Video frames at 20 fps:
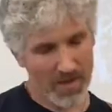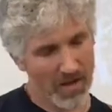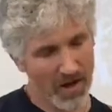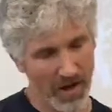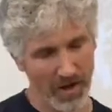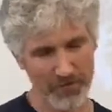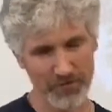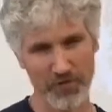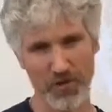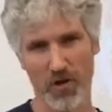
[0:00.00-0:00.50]

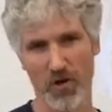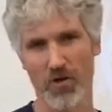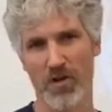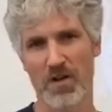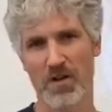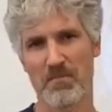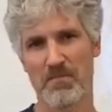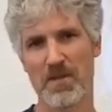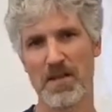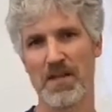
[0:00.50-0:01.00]
also,
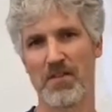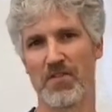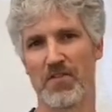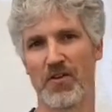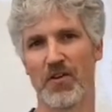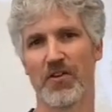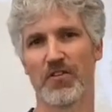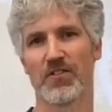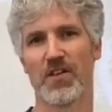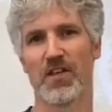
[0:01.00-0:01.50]
being
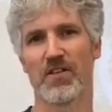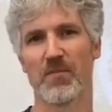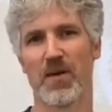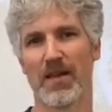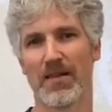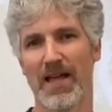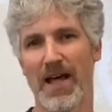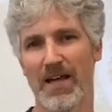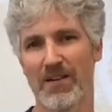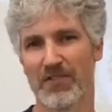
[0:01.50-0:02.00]
Thursday is
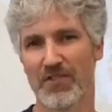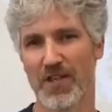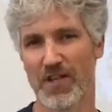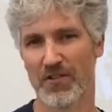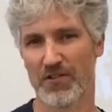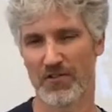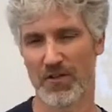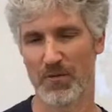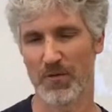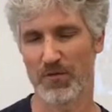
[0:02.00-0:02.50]
my last day
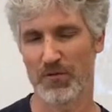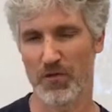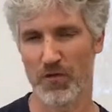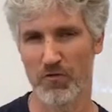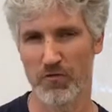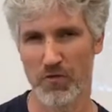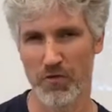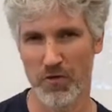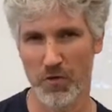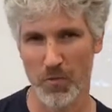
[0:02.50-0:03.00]
of summer
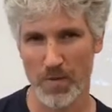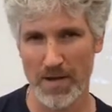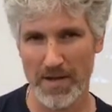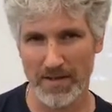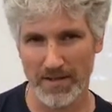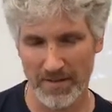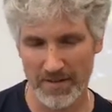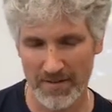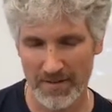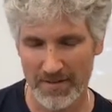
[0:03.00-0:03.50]
school for the
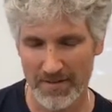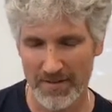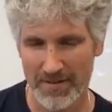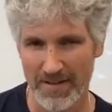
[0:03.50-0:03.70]
week,